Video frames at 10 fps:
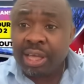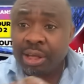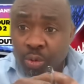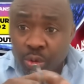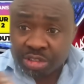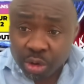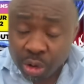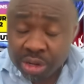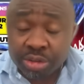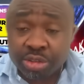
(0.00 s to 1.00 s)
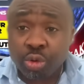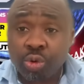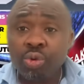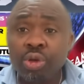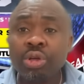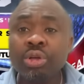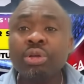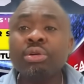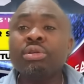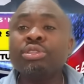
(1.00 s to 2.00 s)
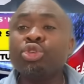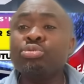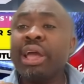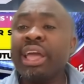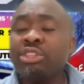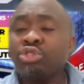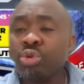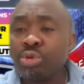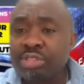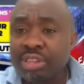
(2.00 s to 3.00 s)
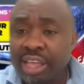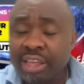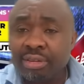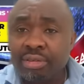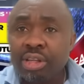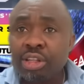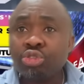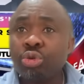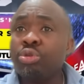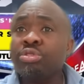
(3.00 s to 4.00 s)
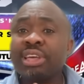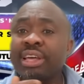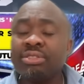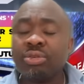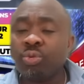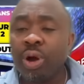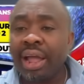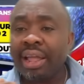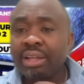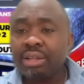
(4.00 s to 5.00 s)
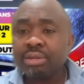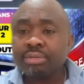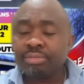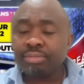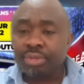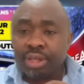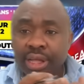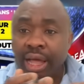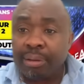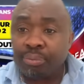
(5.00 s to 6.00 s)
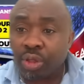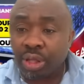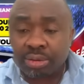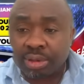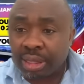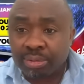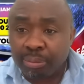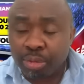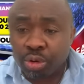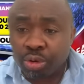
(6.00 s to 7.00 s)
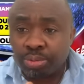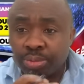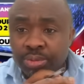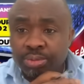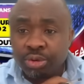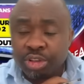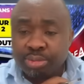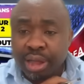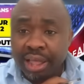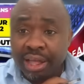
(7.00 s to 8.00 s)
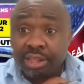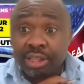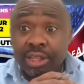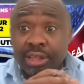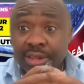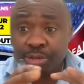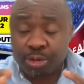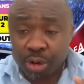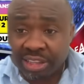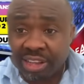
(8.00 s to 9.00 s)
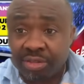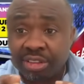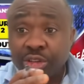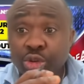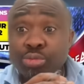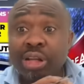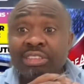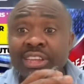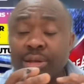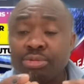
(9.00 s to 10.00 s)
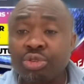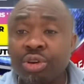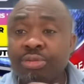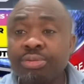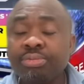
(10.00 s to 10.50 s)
was calling out Tolu. The woman held Tolu's neck. Tolu said, "Why? I'm not going to raise my hand." They forget everything. The woman said, "I'm sorry."